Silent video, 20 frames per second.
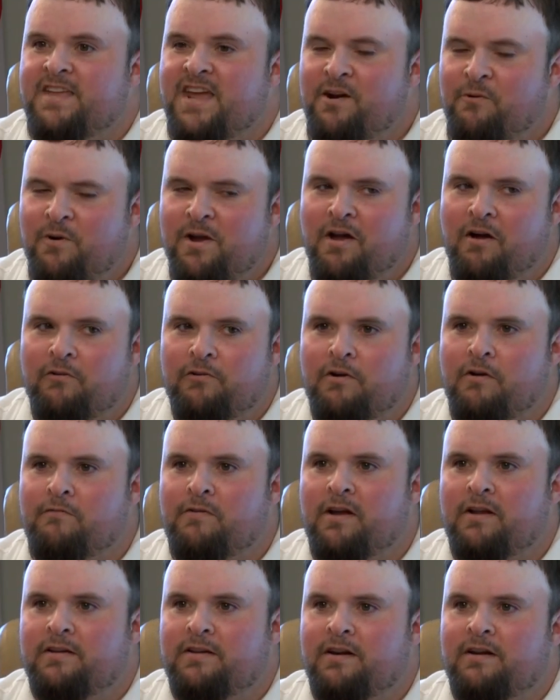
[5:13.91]
Yeah, we all
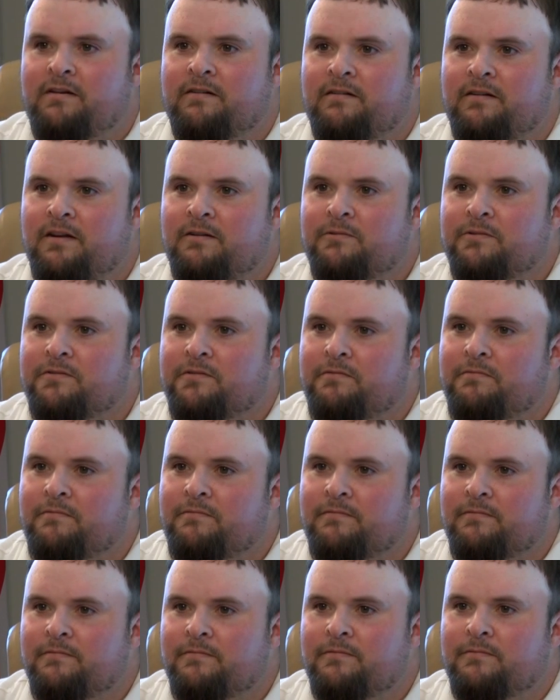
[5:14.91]
drove out there, and it was
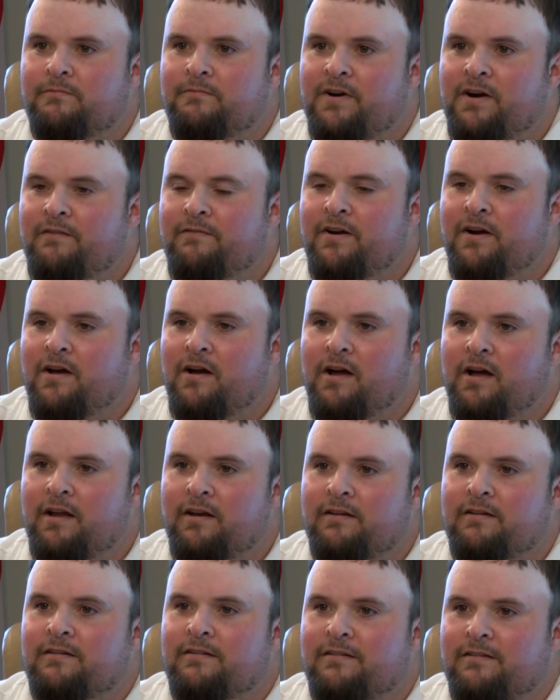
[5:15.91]
very, very
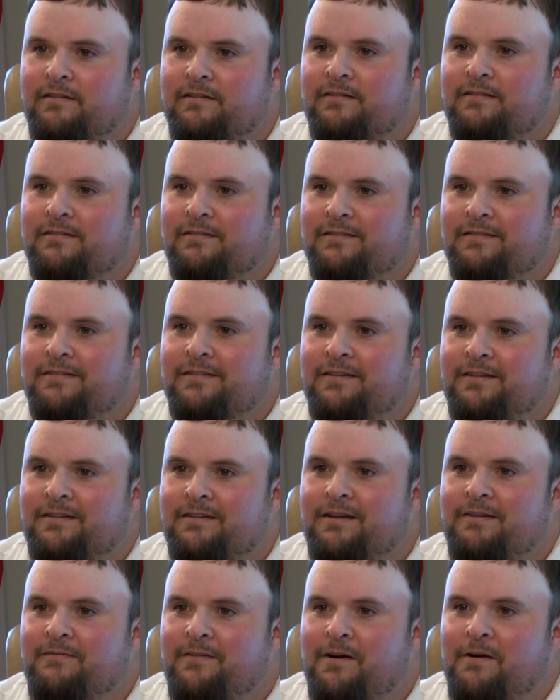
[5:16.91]
hot,
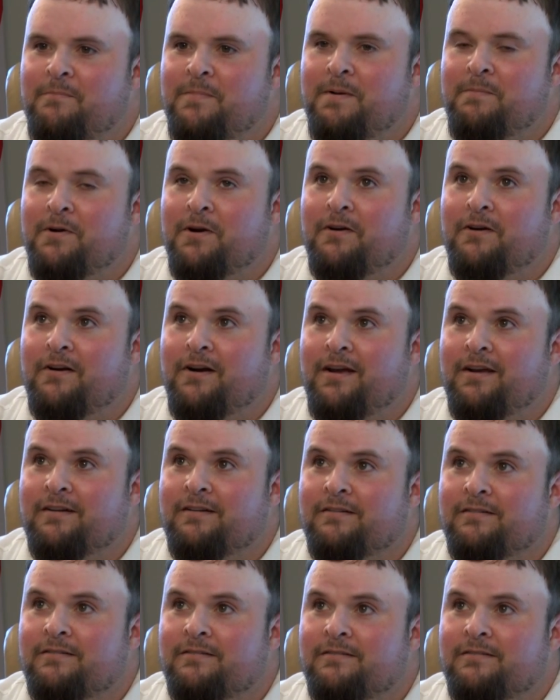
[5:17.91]
if I remember it correct.